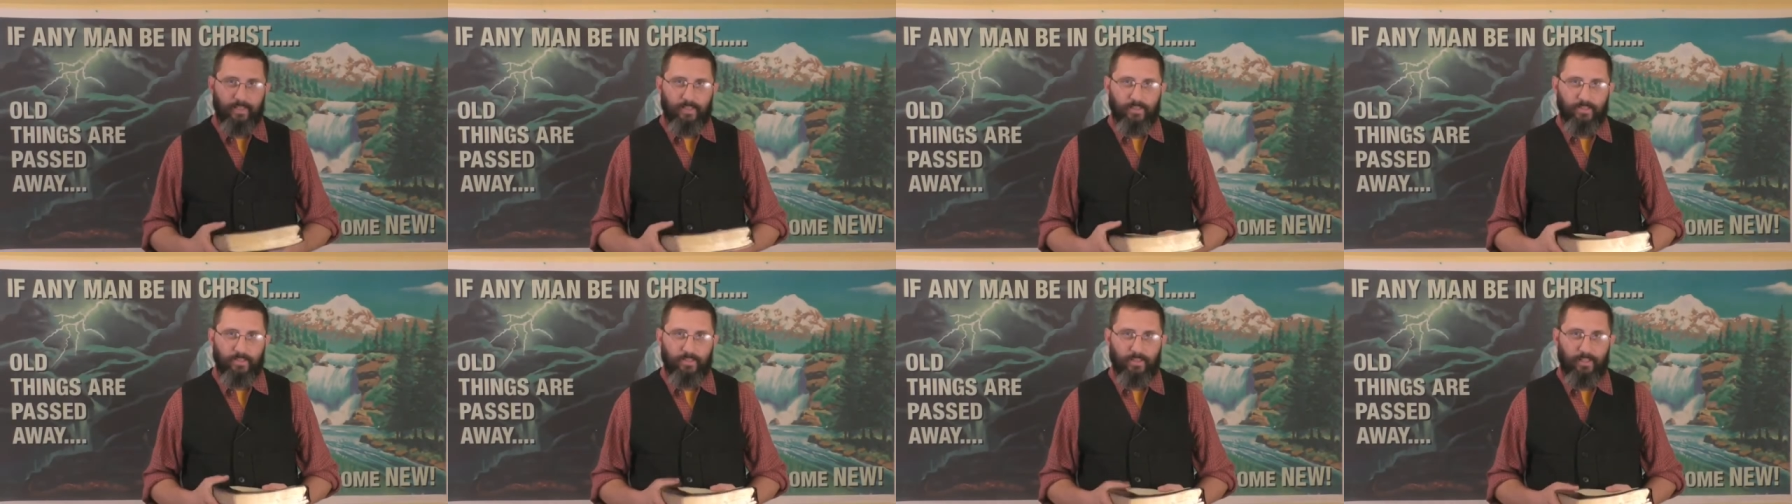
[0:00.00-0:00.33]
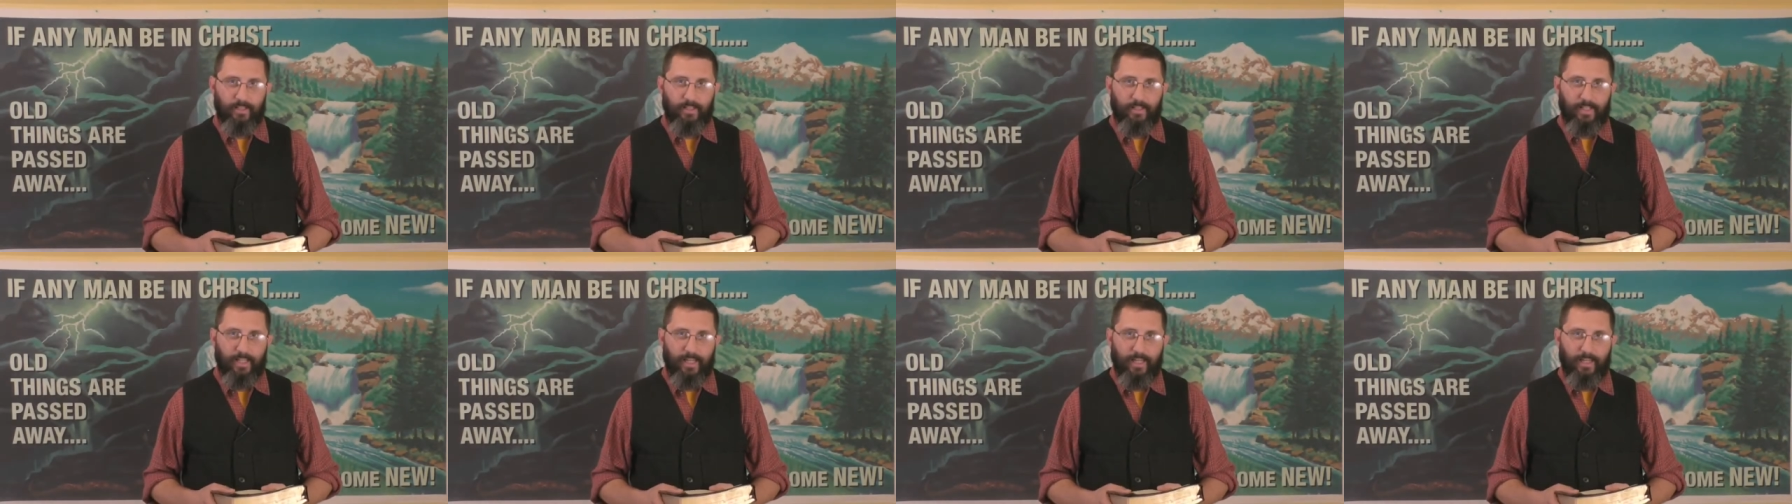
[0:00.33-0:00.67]
So
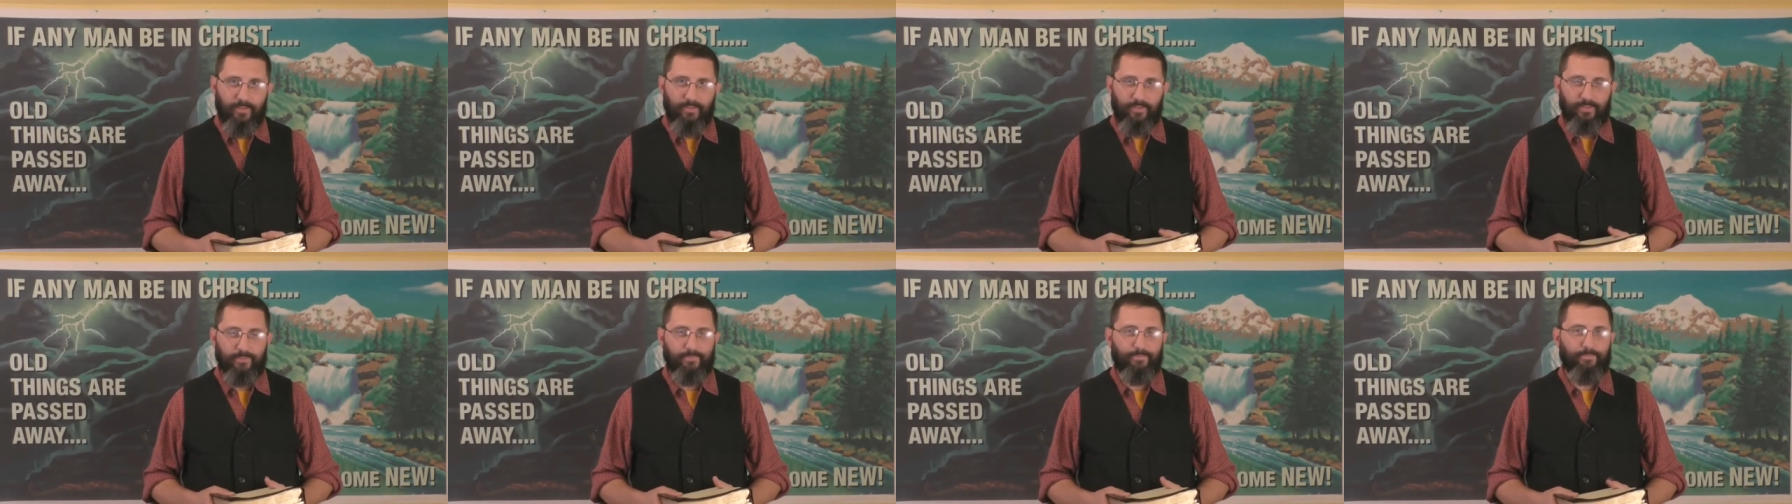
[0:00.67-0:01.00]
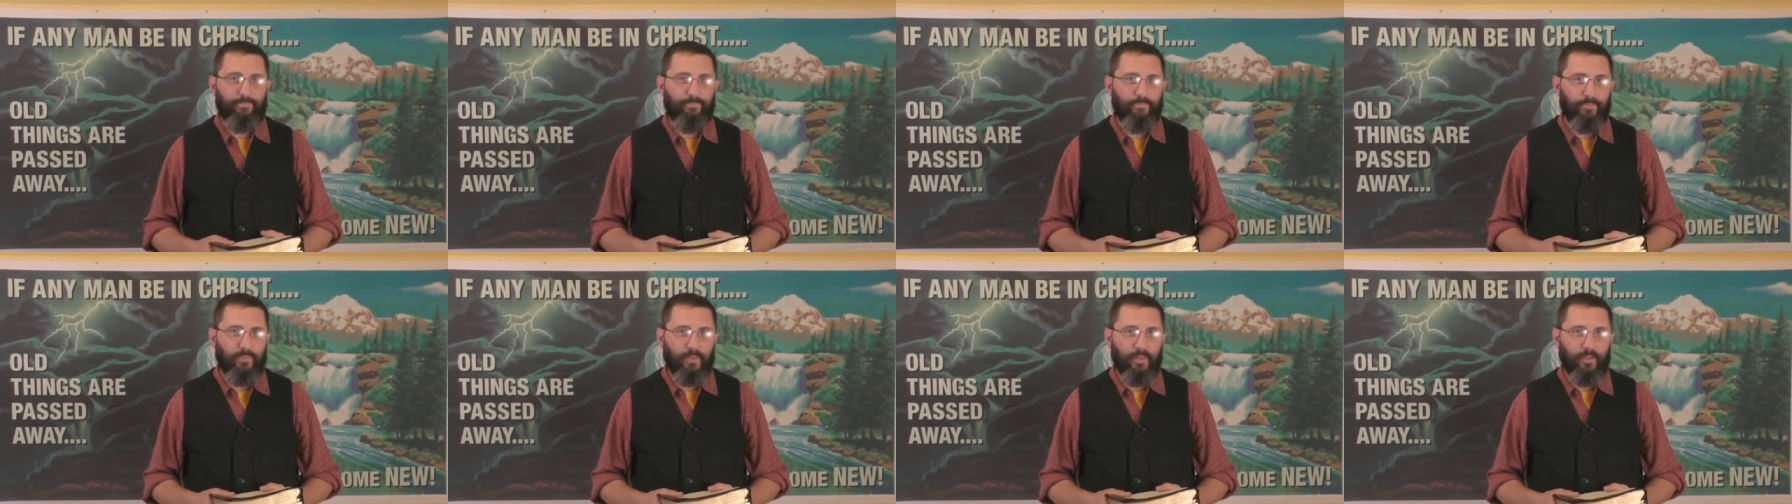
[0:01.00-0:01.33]
there you have it.
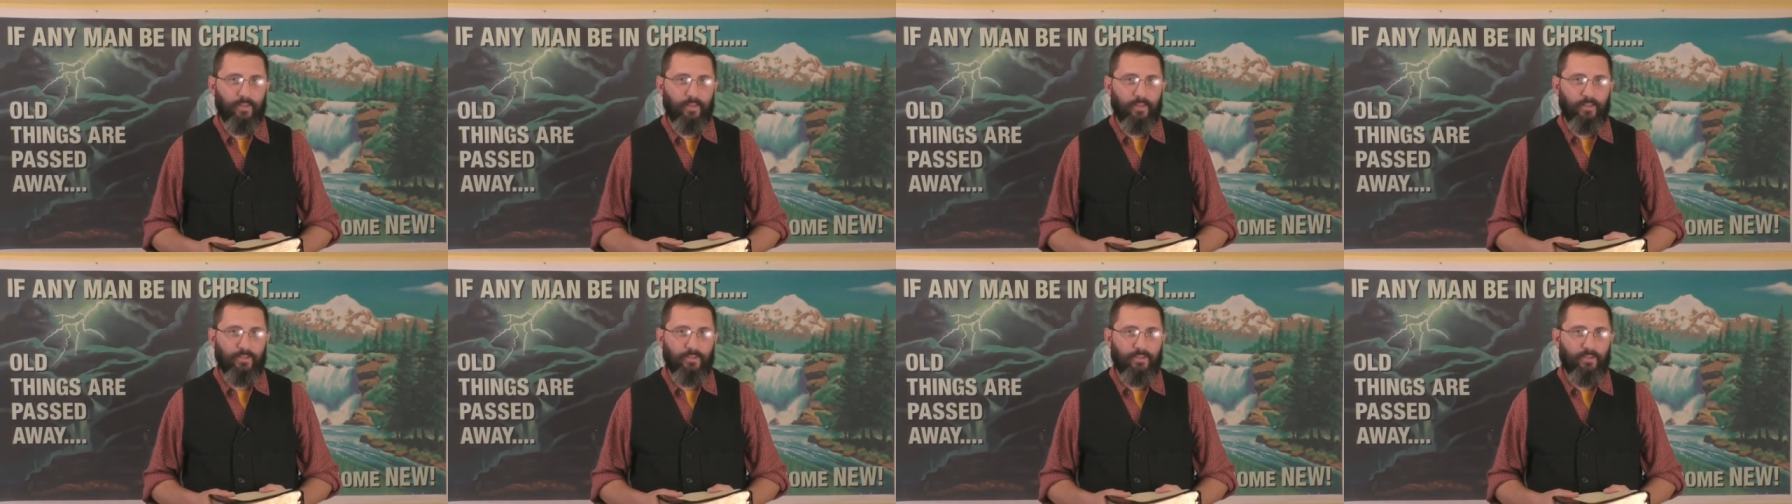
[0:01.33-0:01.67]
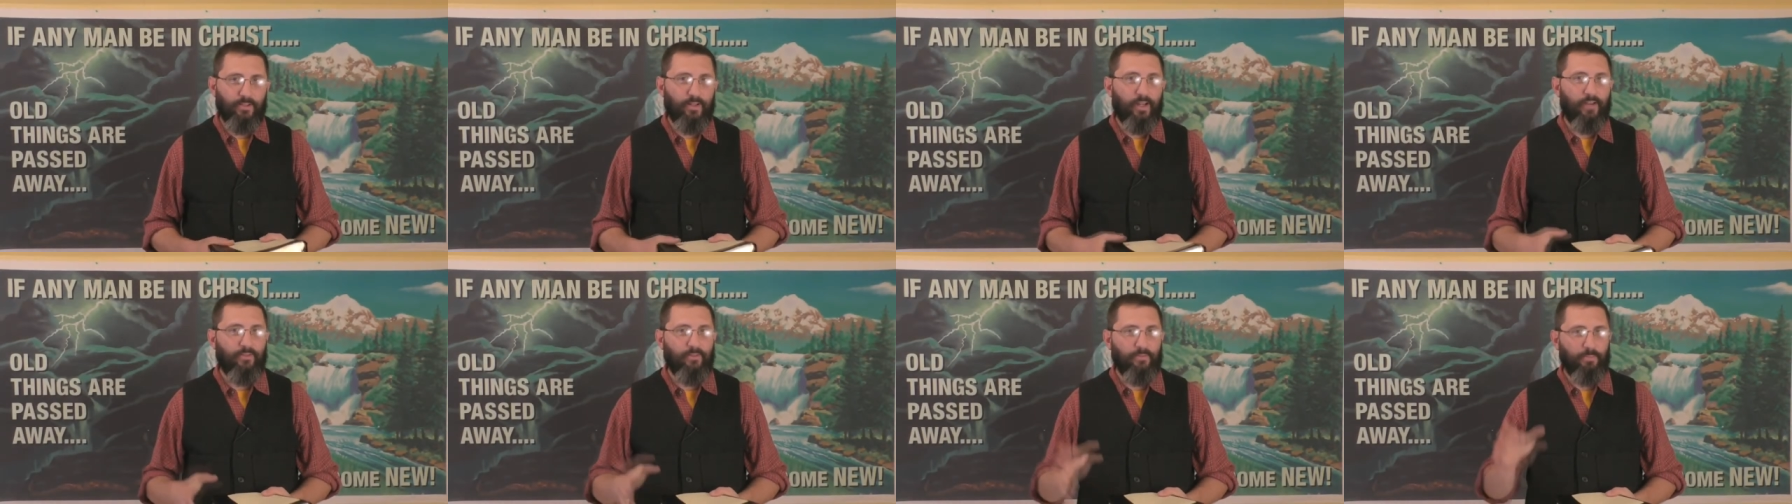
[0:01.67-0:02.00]
They
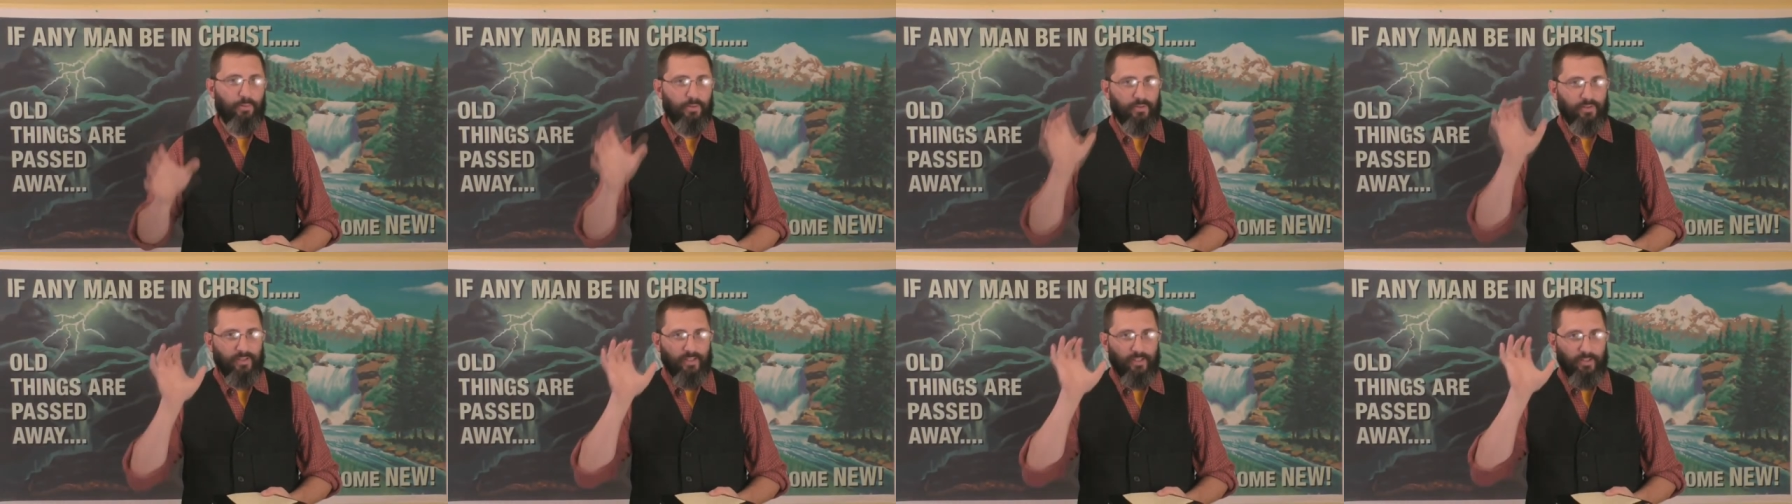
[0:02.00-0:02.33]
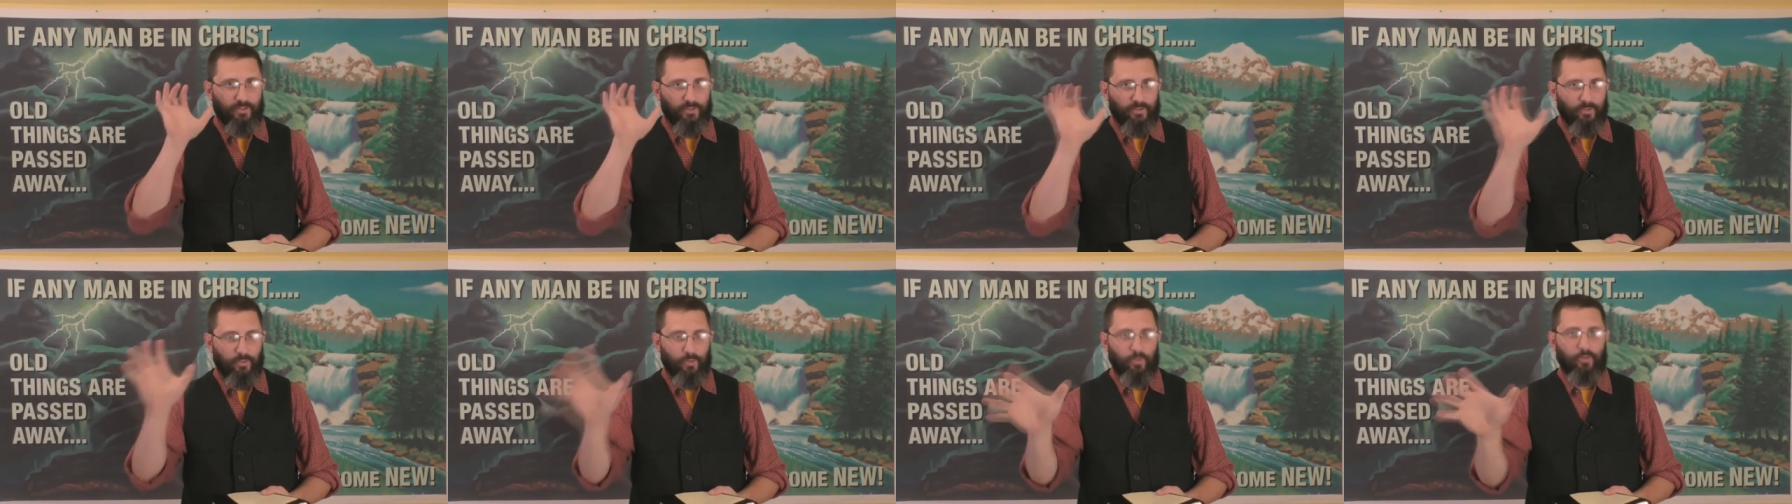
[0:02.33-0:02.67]
still haven't put the
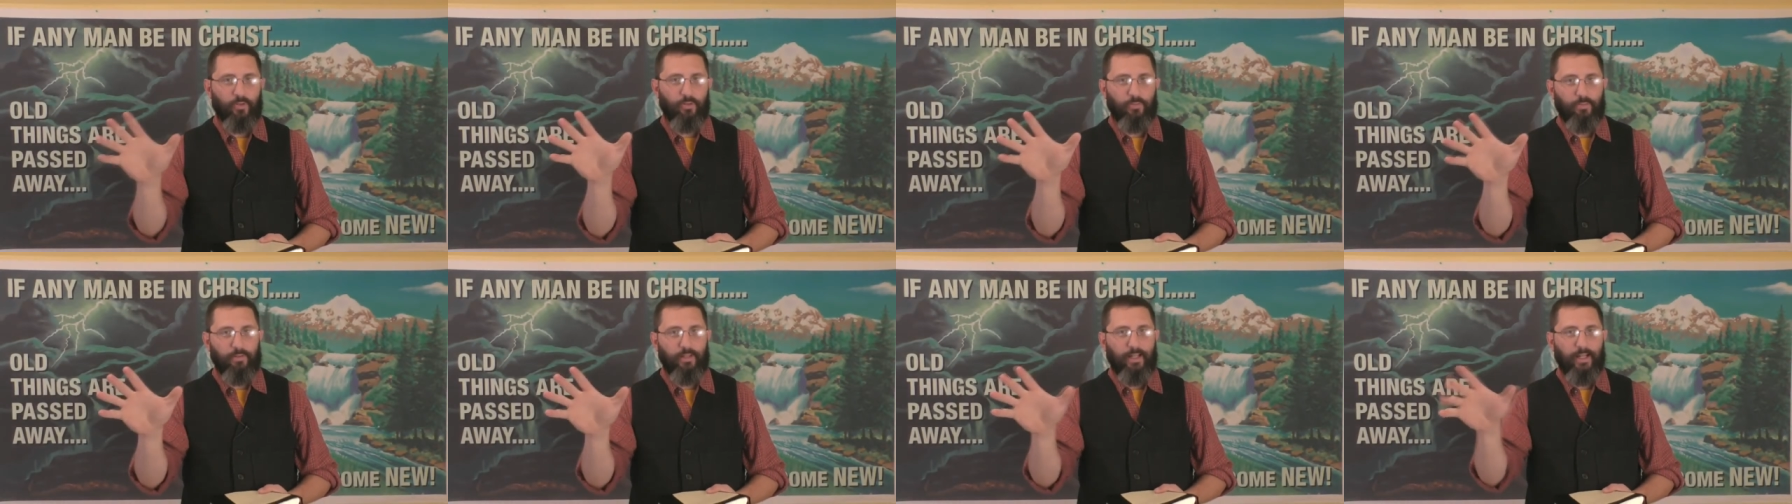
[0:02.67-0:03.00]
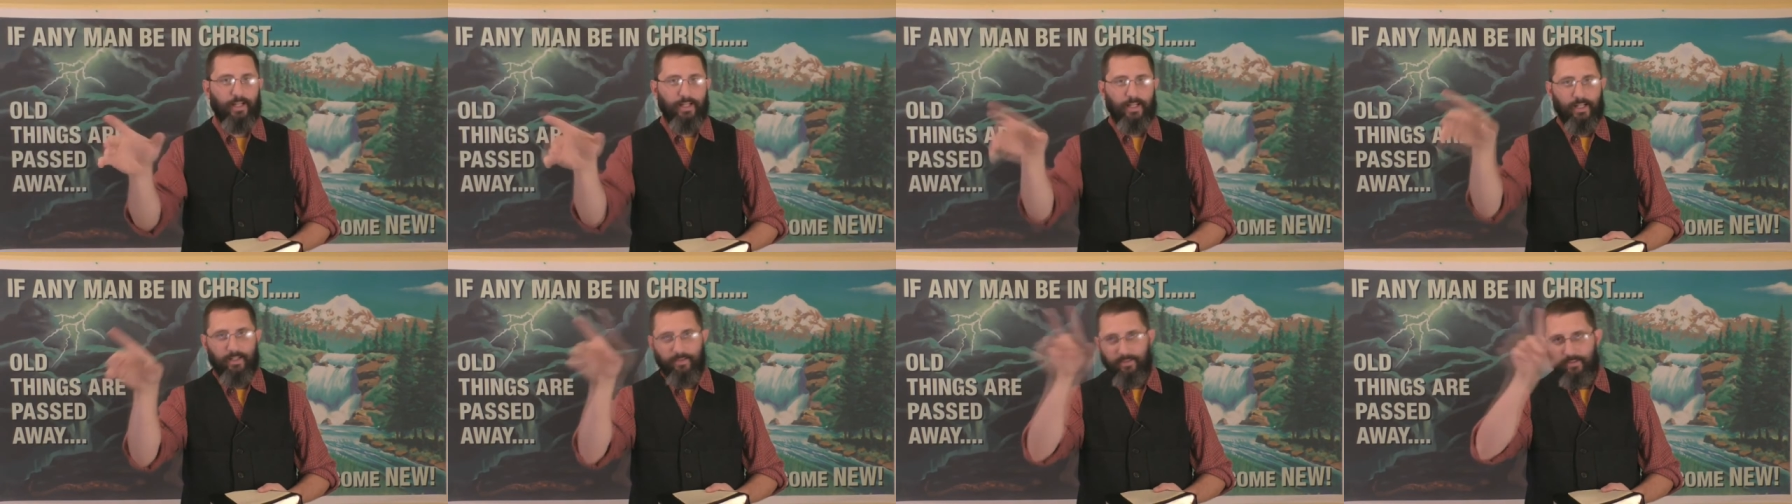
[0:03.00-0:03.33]
historical
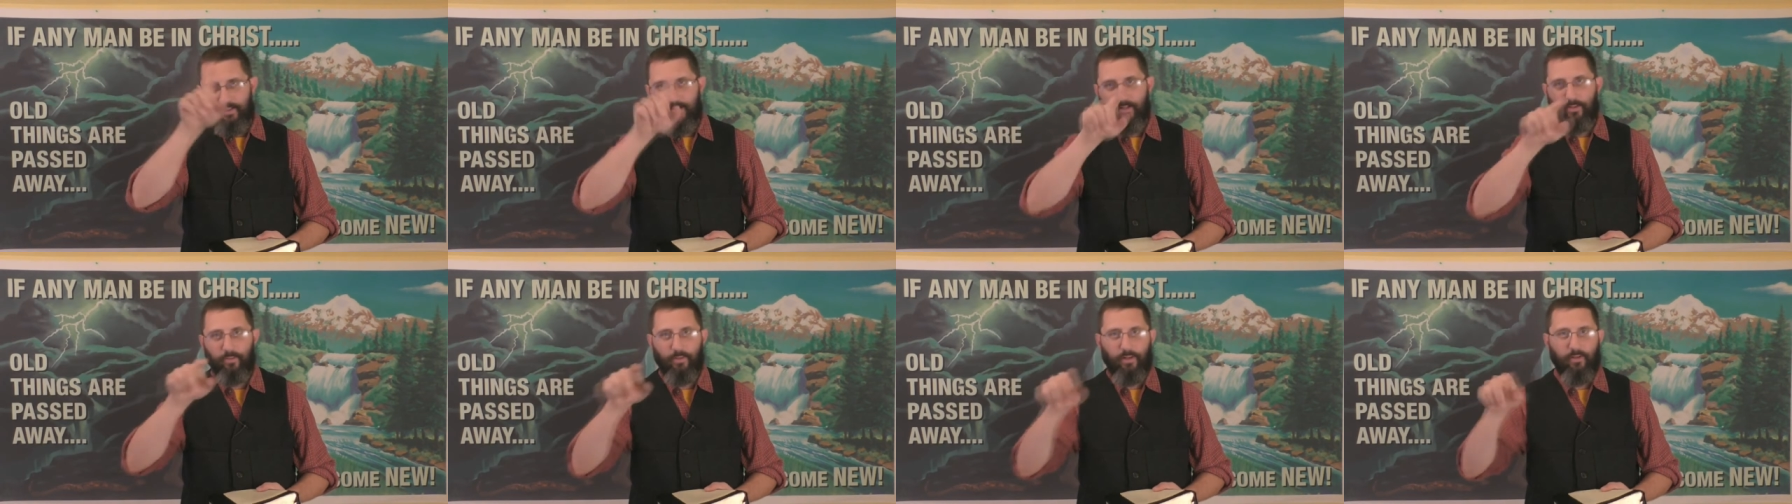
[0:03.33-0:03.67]
plaque out there,